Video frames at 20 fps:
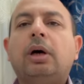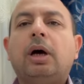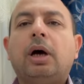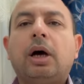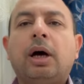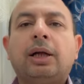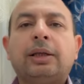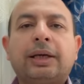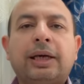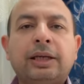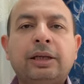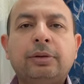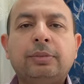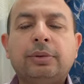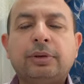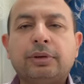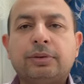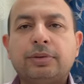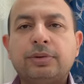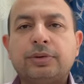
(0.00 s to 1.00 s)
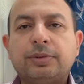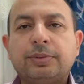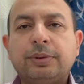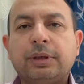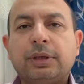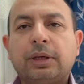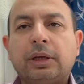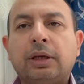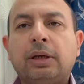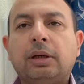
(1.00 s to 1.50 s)
are able to speak
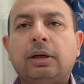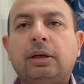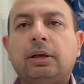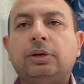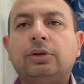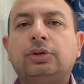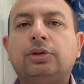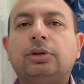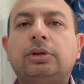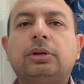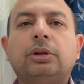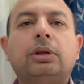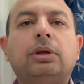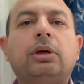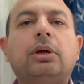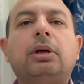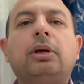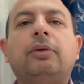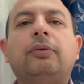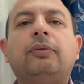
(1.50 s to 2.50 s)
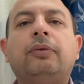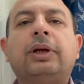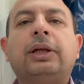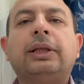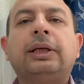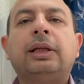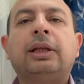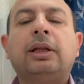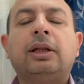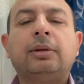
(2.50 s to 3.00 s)
English. Very
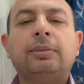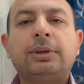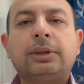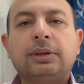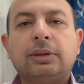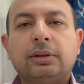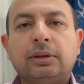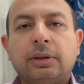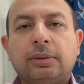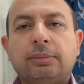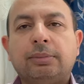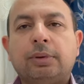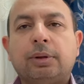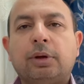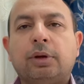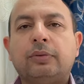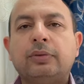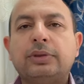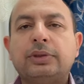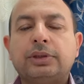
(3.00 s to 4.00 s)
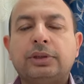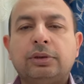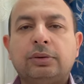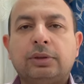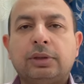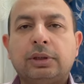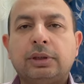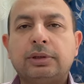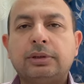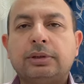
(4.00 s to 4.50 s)
limited number of
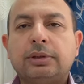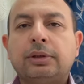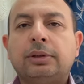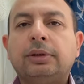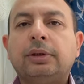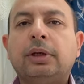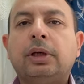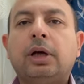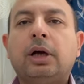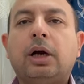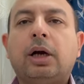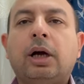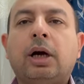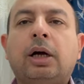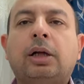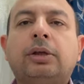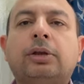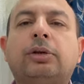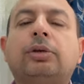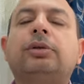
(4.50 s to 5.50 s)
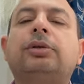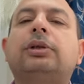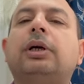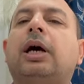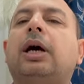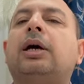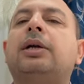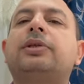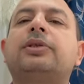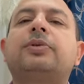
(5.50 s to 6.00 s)
students are good
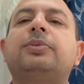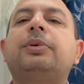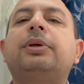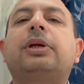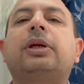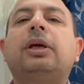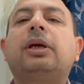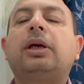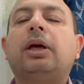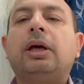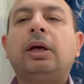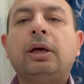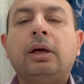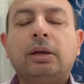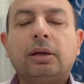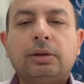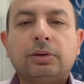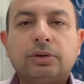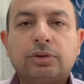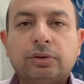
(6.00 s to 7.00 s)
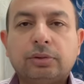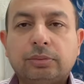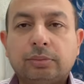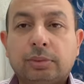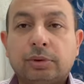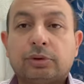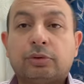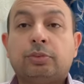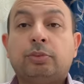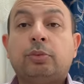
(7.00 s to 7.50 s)
at speaking English,
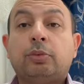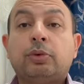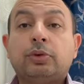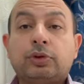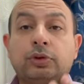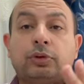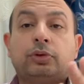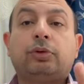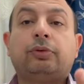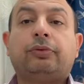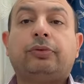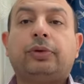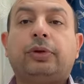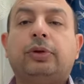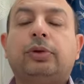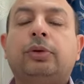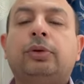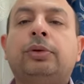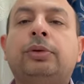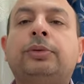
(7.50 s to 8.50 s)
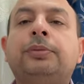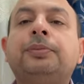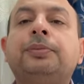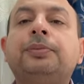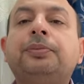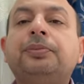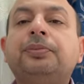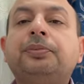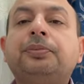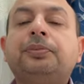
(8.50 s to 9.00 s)
but most of you
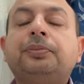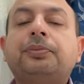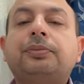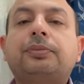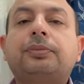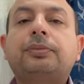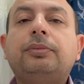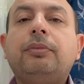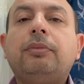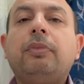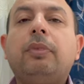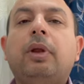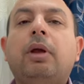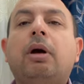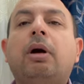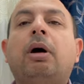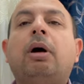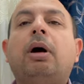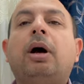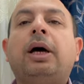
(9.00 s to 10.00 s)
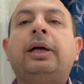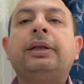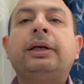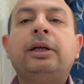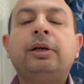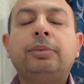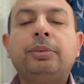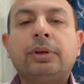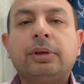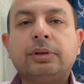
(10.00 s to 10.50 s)
are
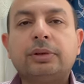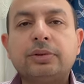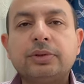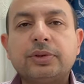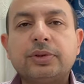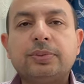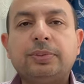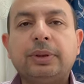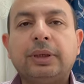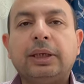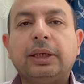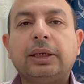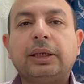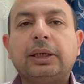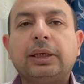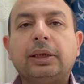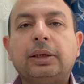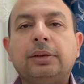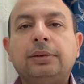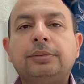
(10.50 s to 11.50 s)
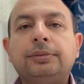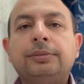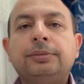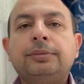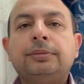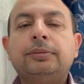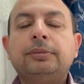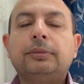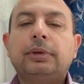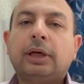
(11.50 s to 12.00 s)
unable to speak
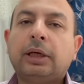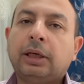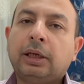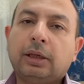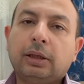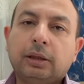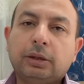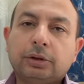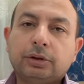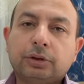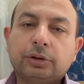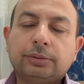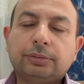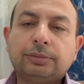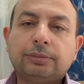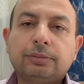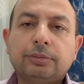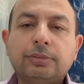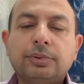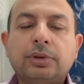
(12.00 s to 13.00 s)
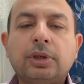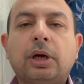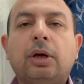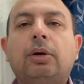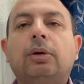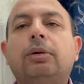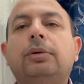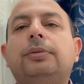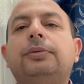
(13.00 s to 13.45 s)
English. So,